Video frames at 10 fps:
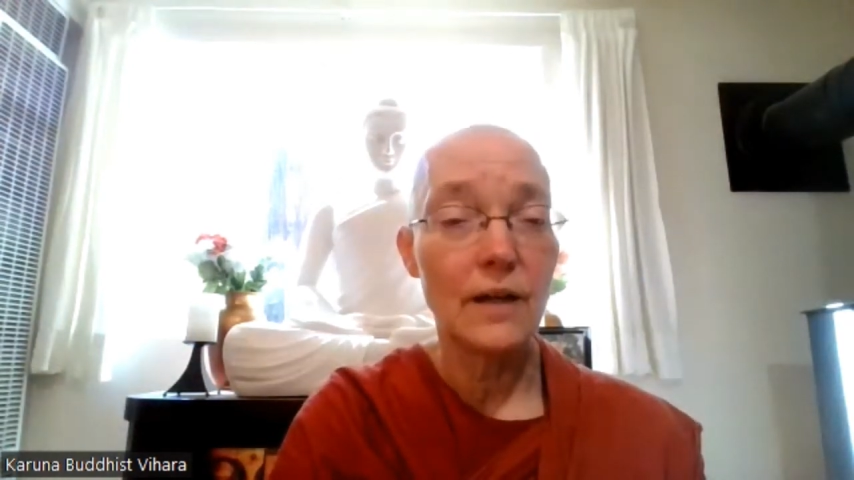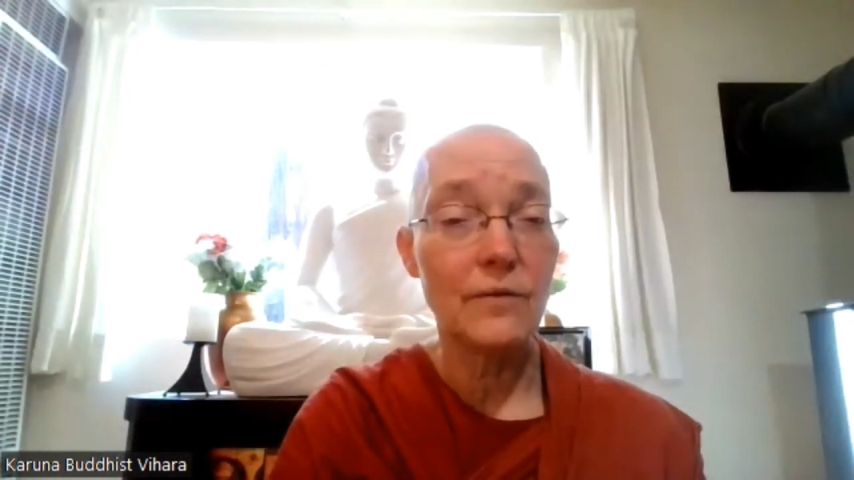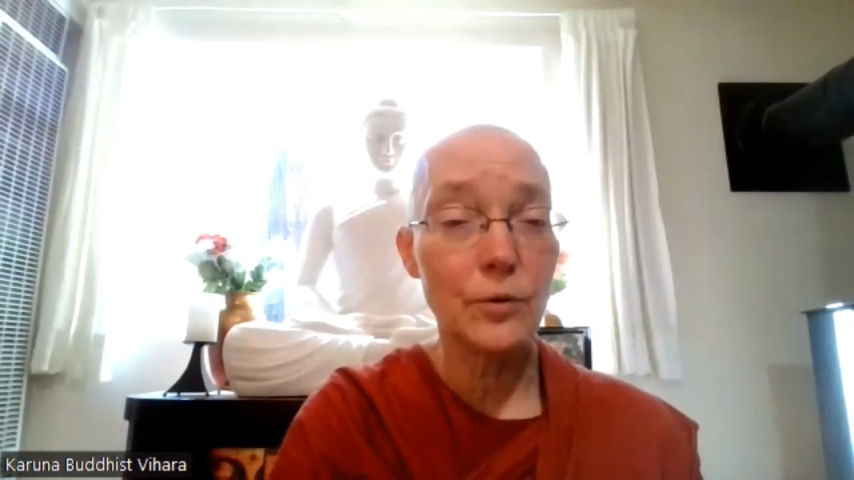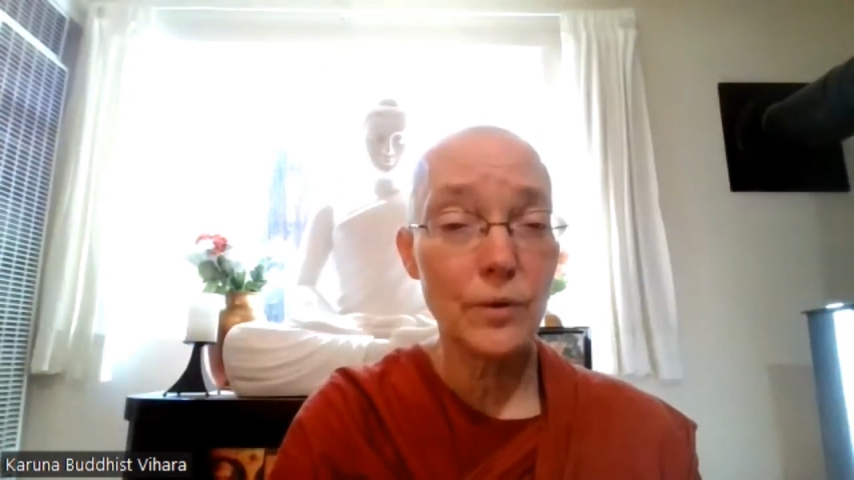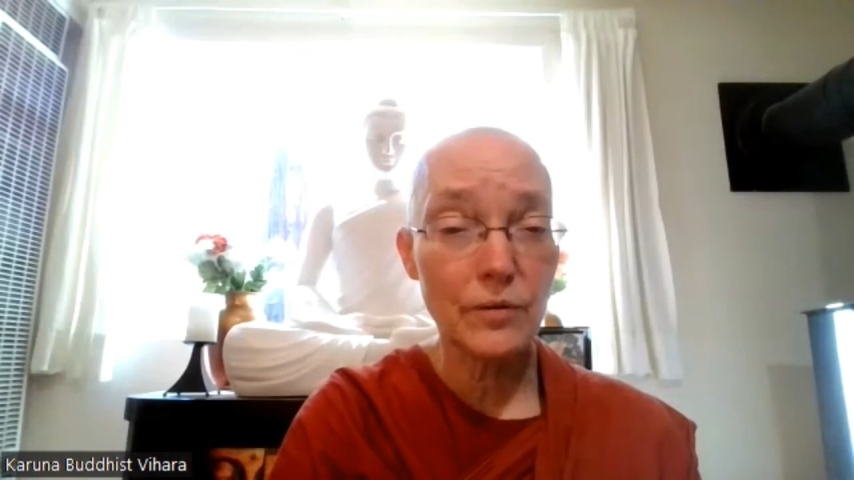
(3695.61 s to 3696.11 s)

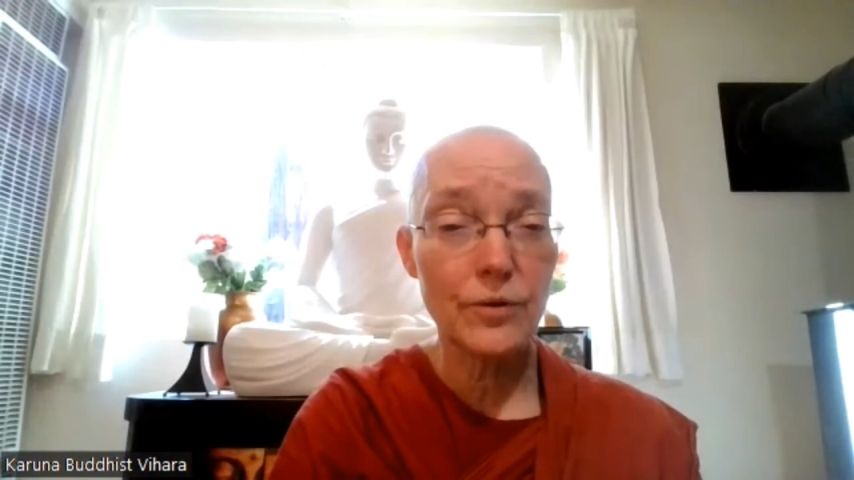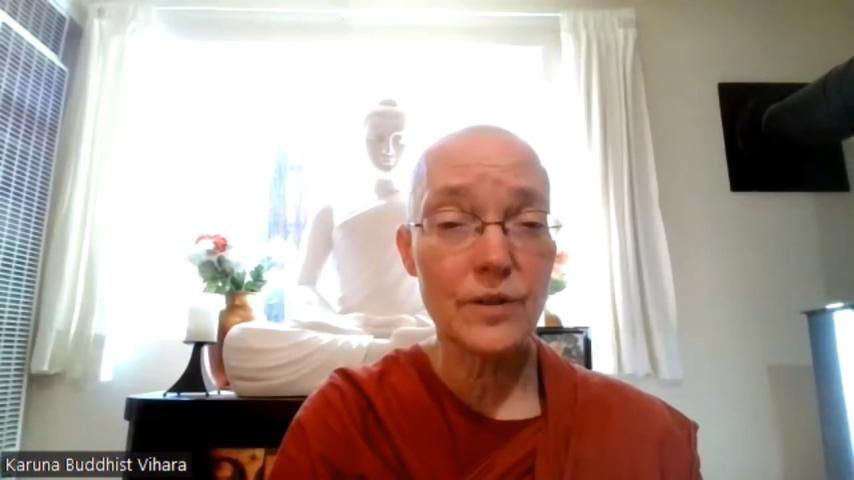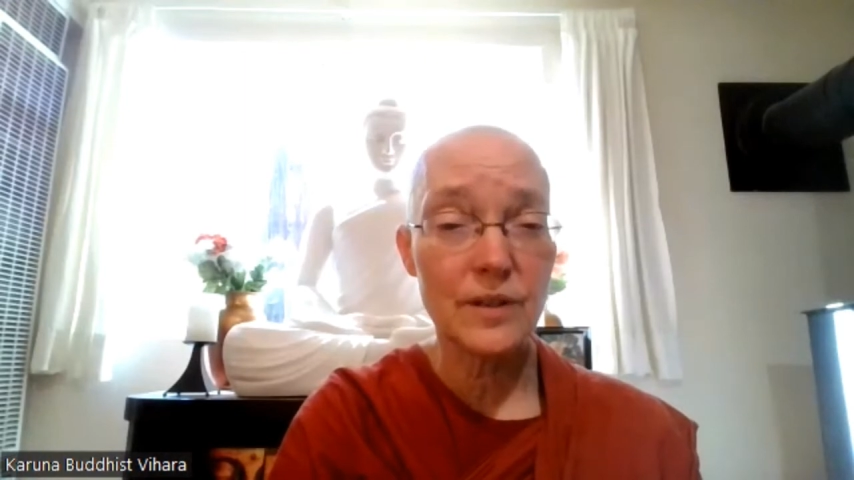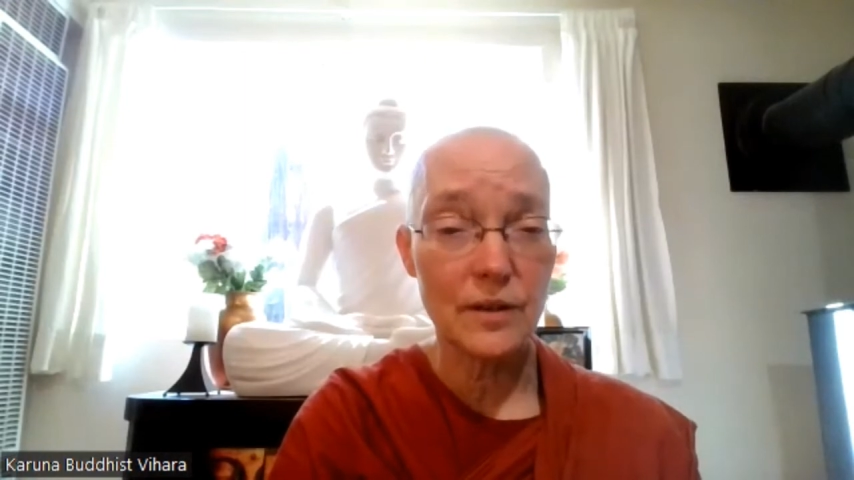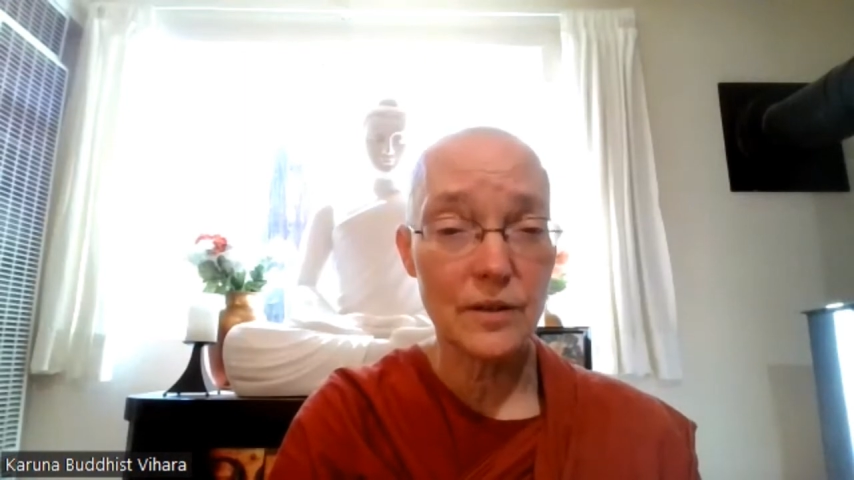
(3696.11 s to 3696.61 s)
Have you ever
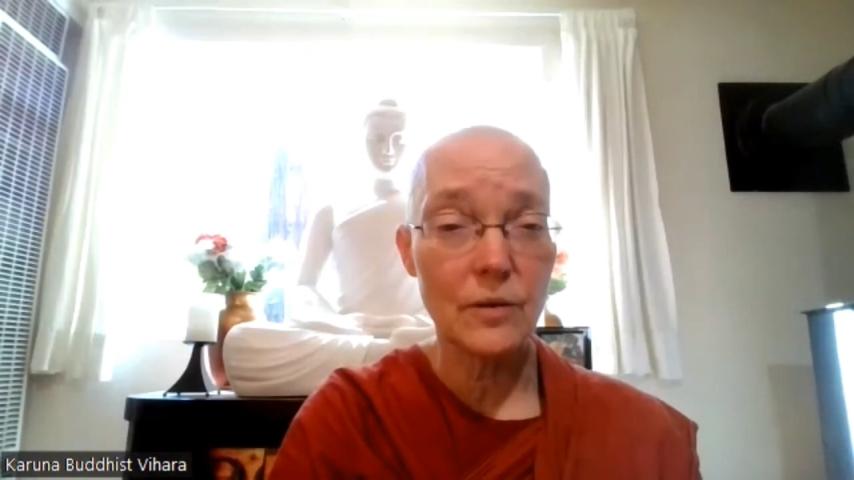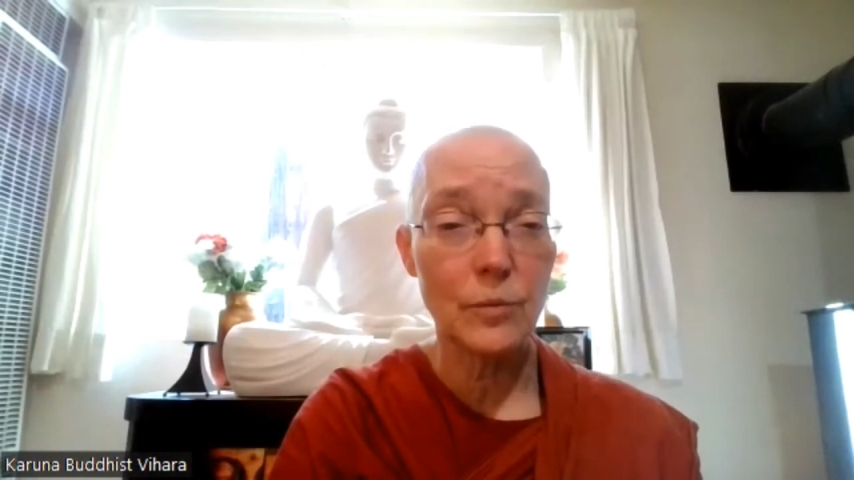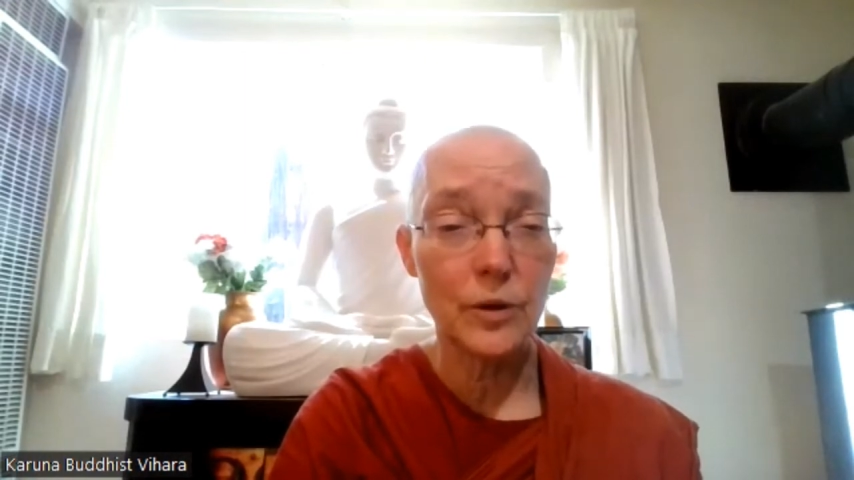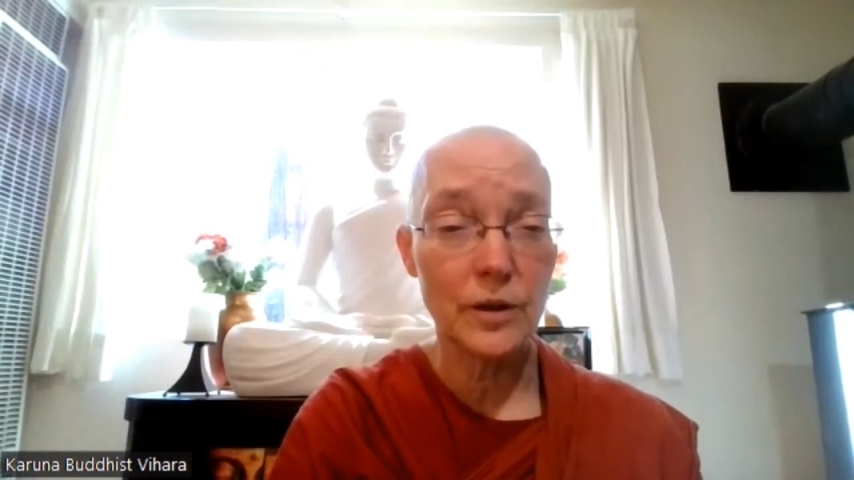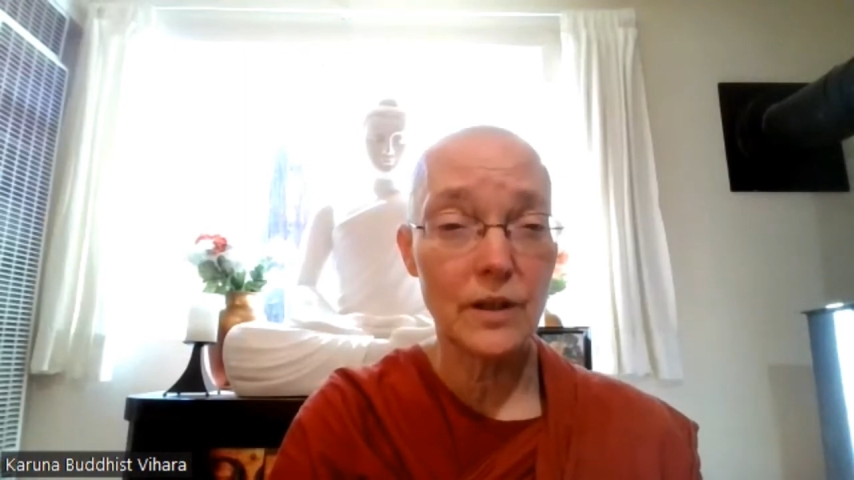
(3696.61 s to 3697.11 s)
seen
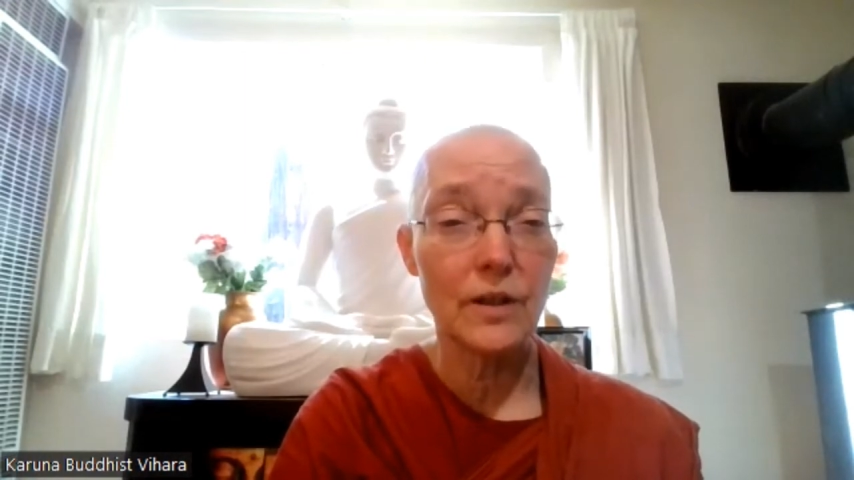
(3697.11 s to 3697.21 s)
someone